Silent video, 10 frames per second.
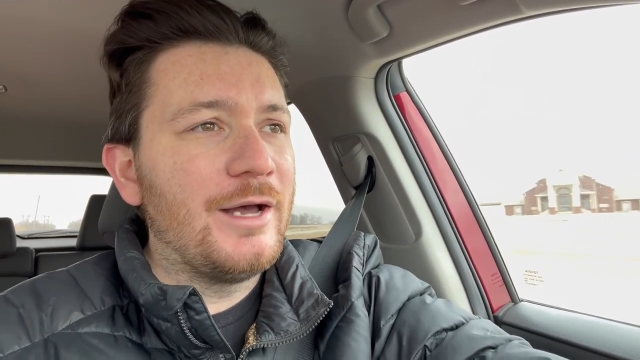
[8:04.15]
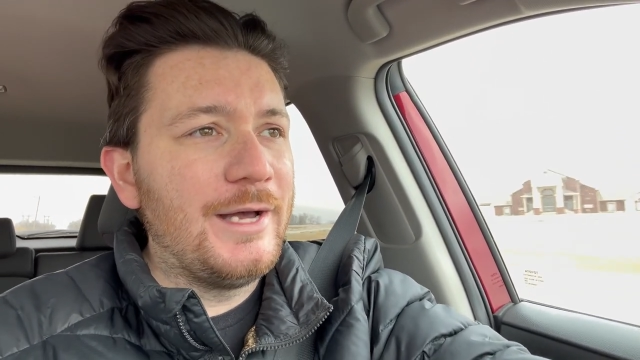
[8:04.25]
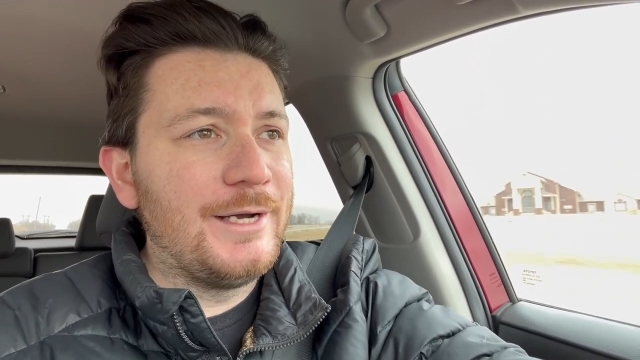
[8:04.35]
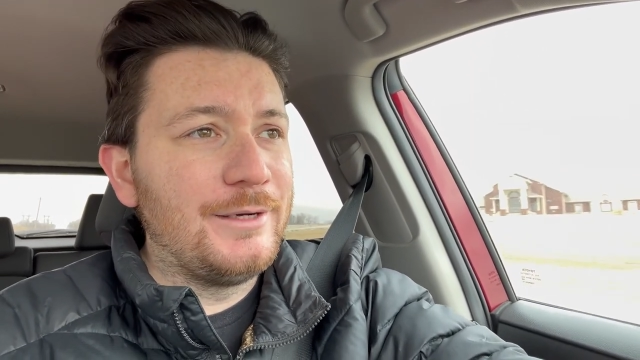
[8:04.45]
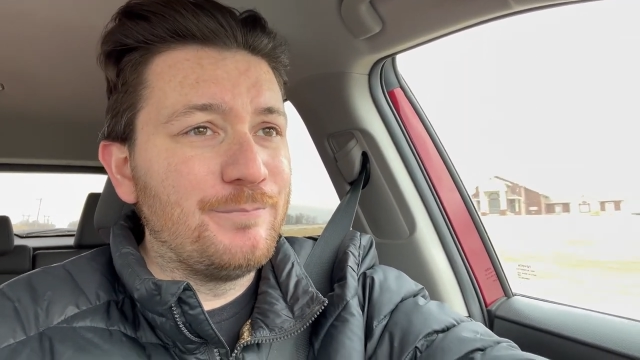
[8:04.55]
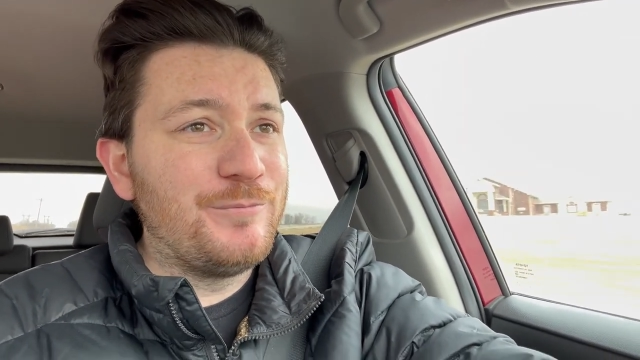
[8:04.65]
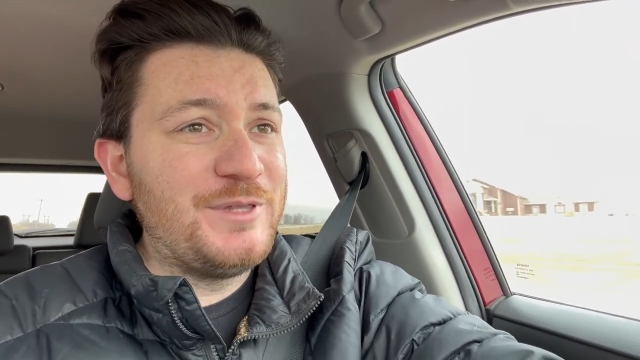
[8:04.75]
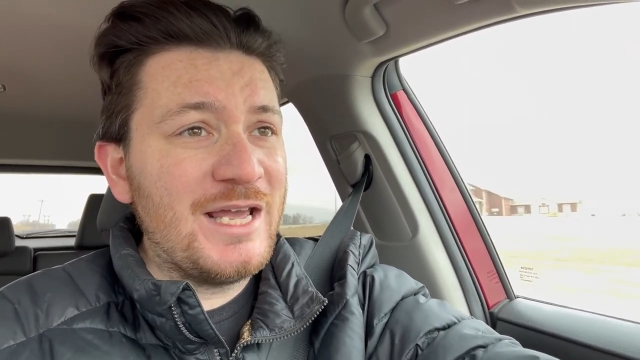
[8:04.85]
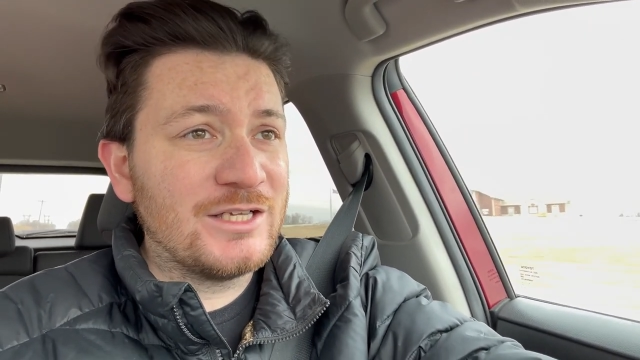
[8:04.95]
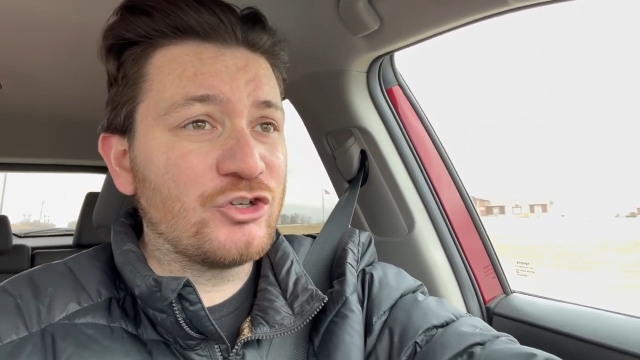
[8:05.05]

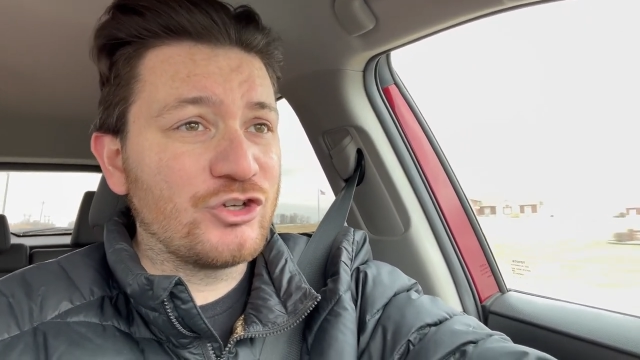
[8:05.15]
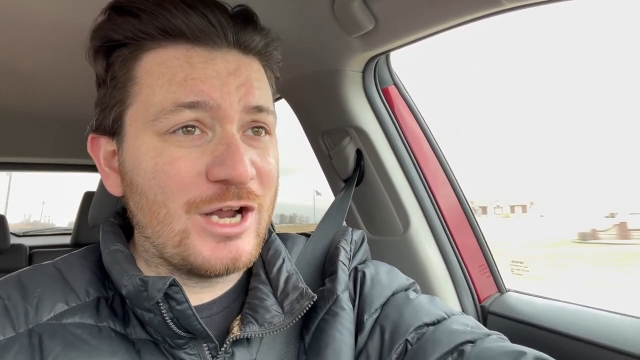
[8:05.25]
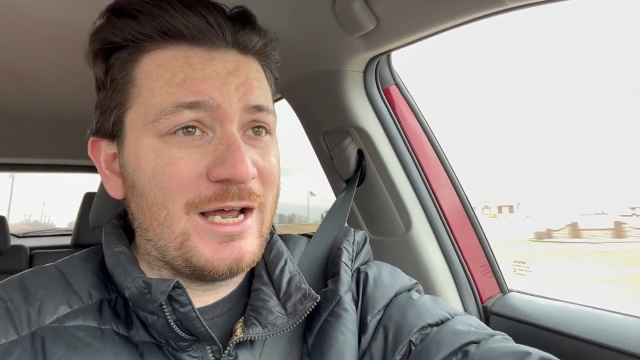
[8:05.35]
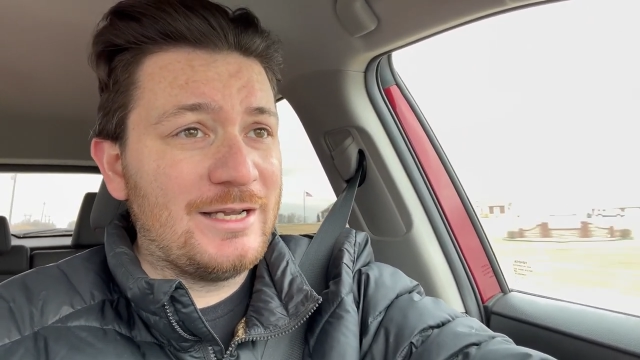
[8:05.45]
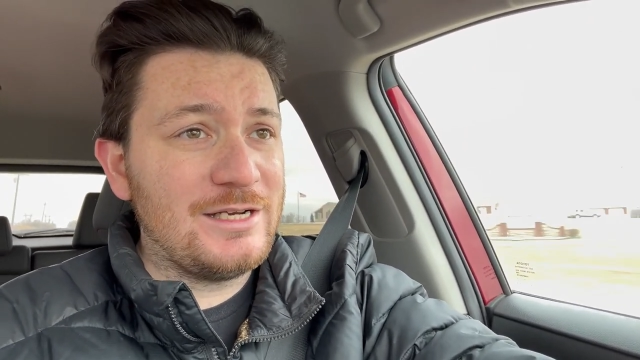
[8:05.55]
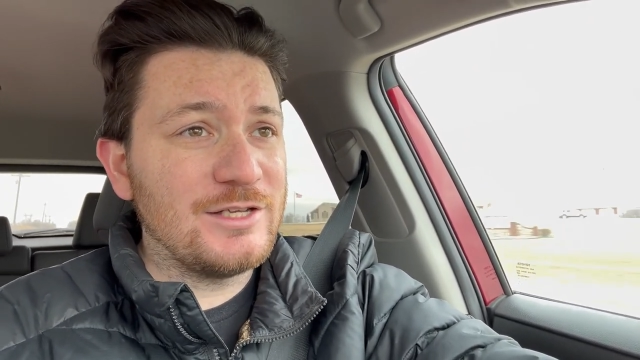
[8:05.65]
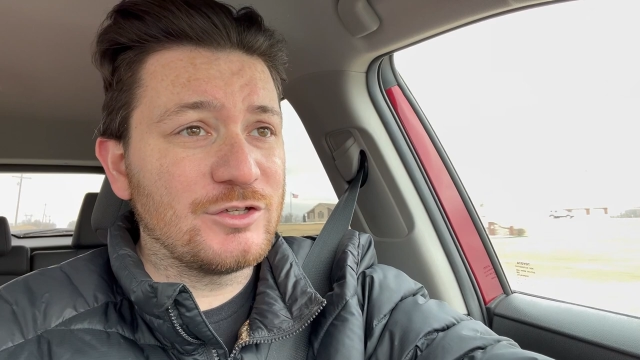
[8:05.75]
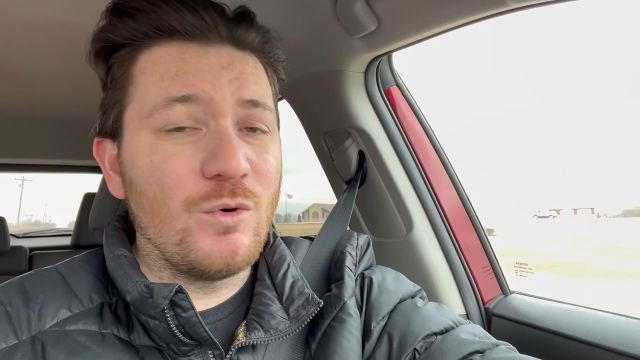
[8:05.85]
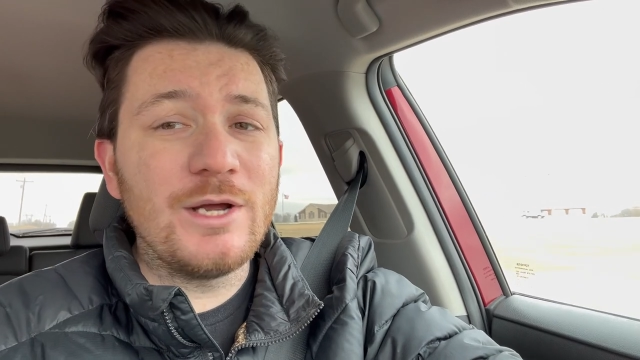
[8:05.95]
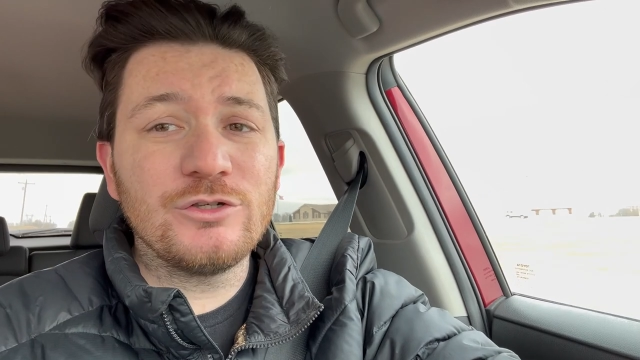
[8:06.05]
Next shot is
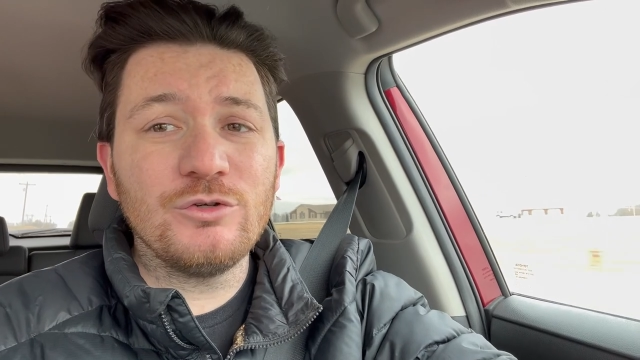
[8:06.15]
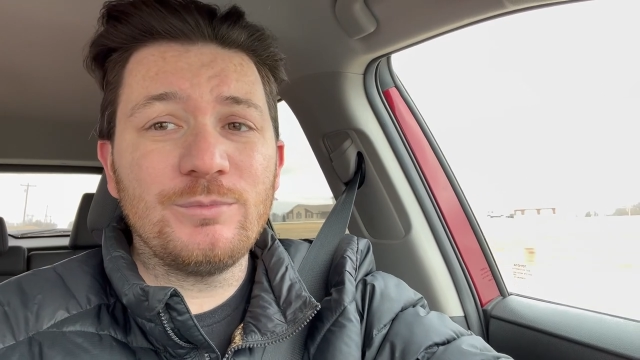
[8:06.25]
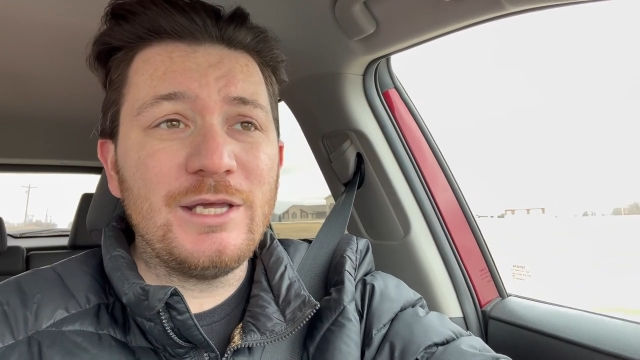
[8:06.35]
going to